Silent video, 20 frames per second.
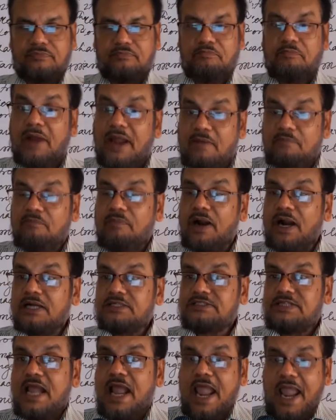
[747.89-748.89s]

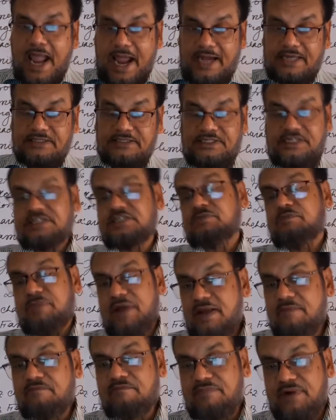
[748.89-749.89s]
members, and these
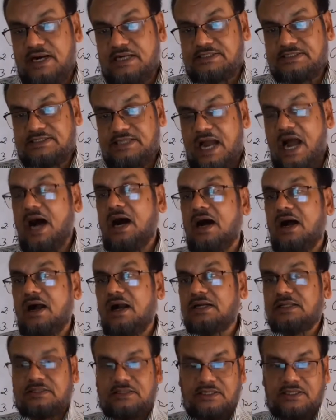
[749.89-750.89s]
members
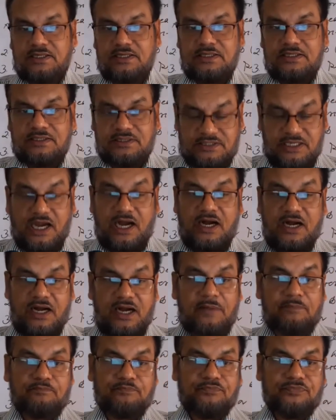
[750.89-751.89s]
are
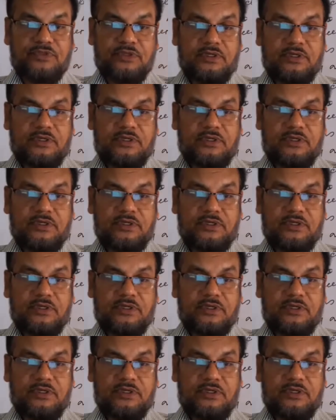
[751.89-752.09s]
the